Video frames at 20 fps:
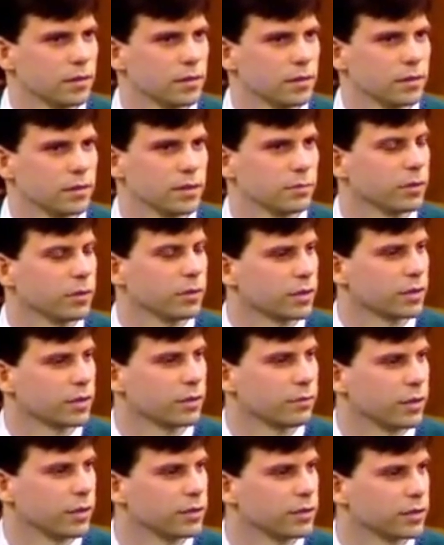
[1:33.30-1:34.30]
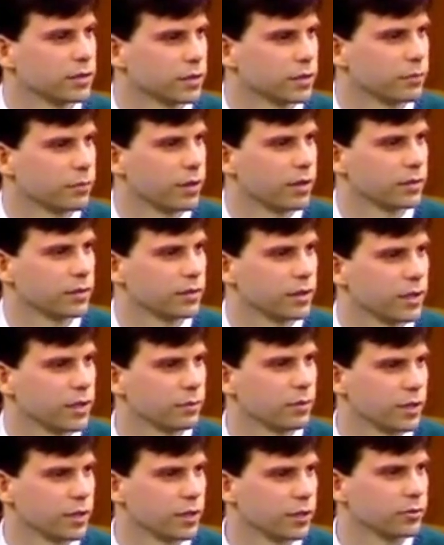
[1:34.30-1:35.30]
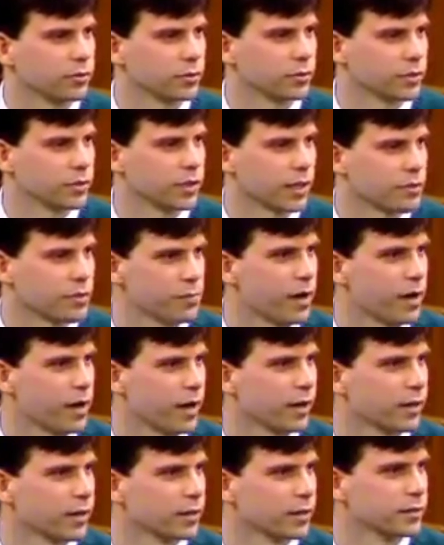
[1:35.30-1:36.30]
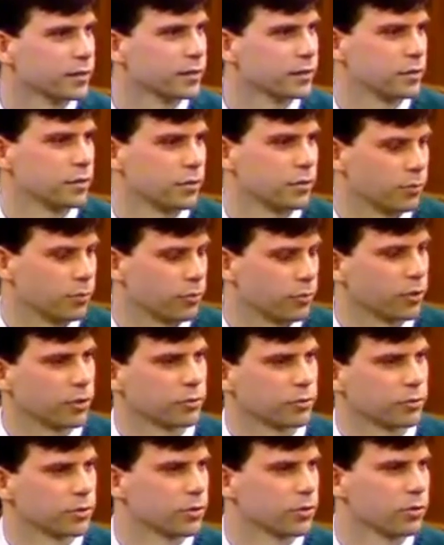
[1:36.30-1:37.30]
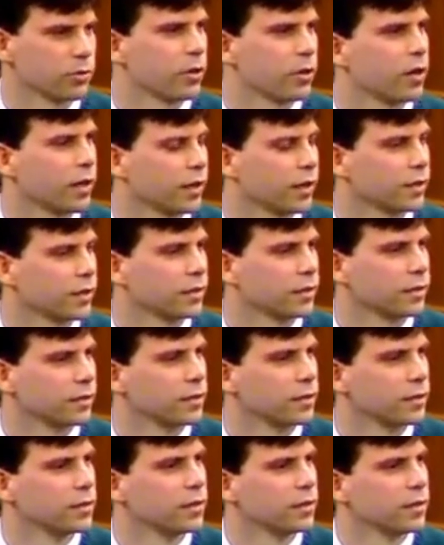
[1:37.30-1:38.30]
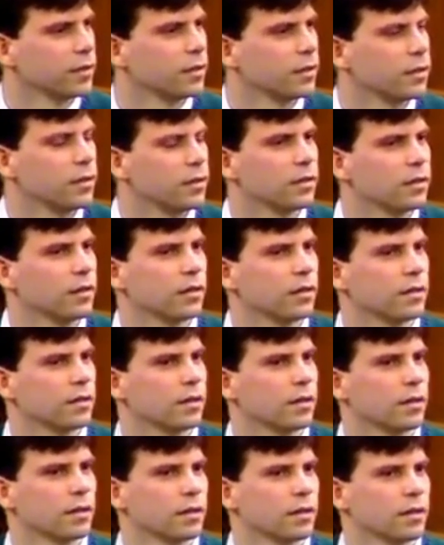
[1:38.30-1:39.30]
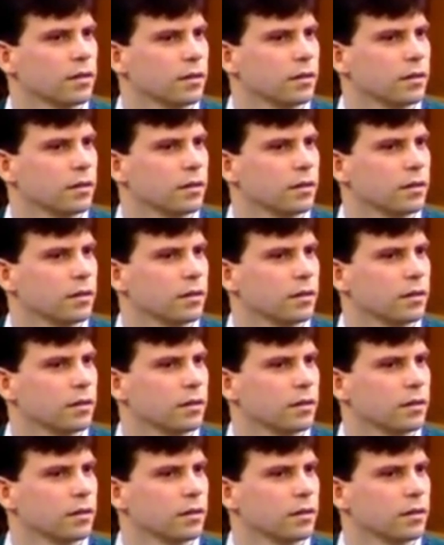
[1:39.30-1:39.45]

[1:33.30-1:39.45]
seemed like an amazing amount of time later, she came back. You know, my brother was crying, and I